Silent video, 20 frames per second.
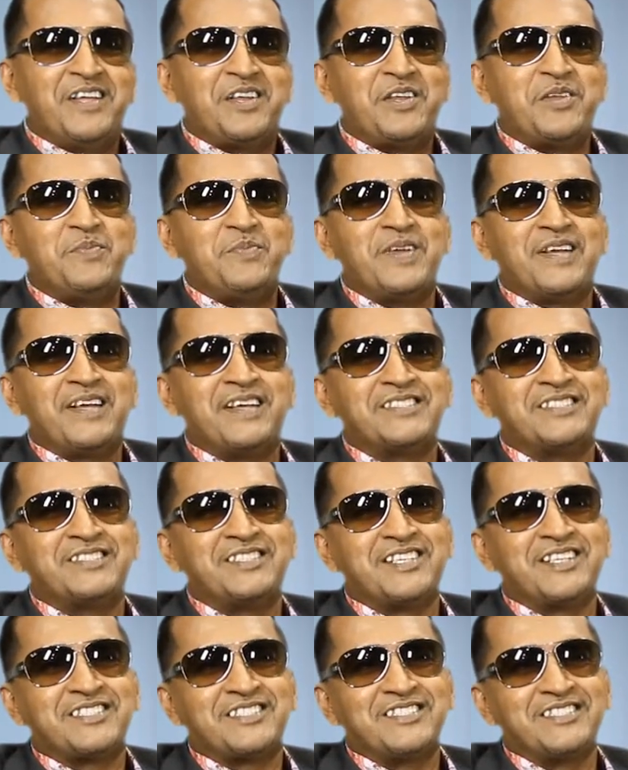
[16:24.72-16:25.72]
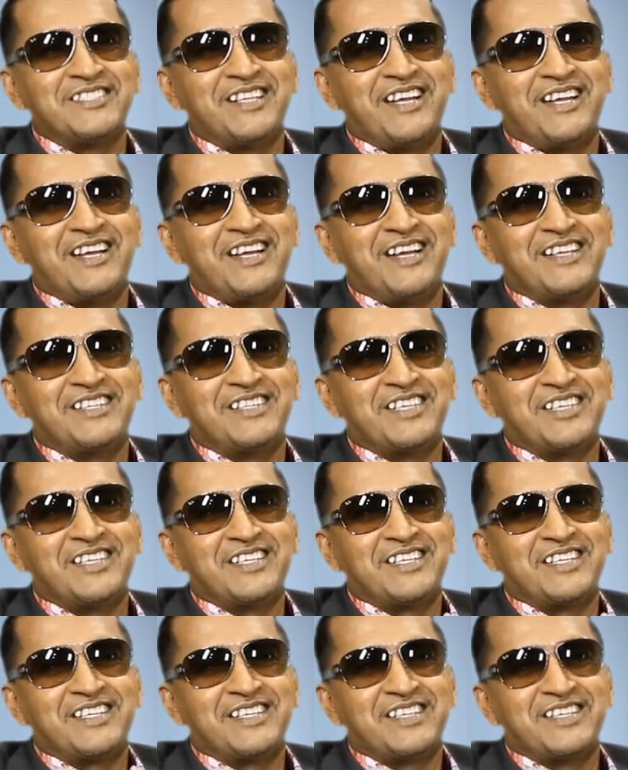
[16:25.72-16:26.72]
The biggest lesson I think
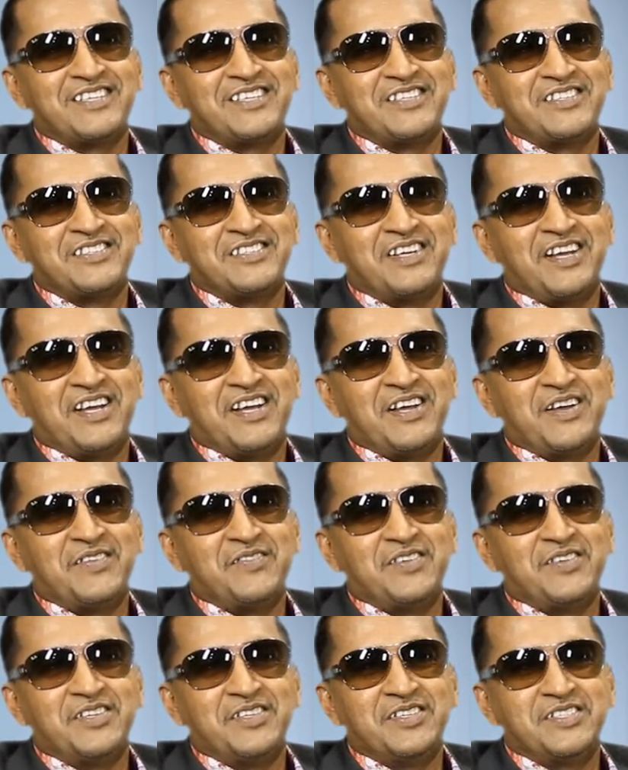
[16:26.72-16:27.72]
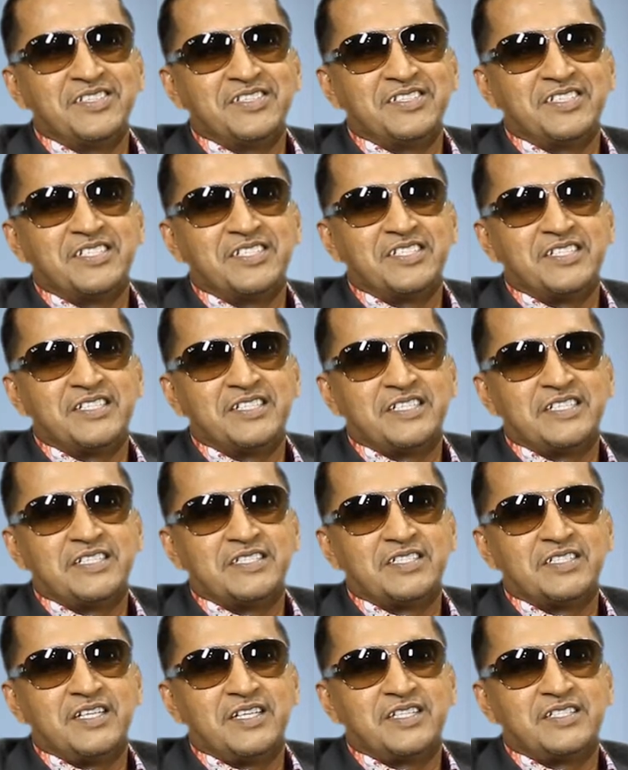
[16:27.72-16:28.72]
I have learned
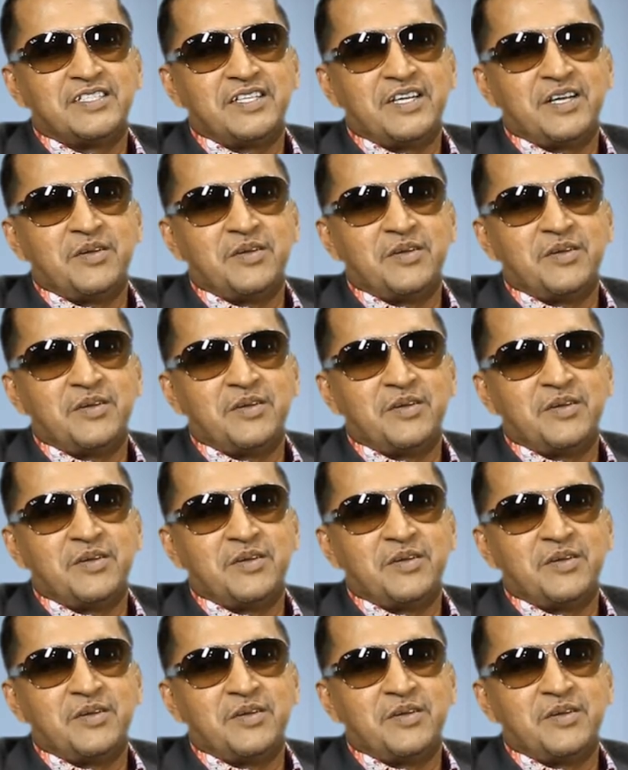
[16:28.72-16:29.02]
is that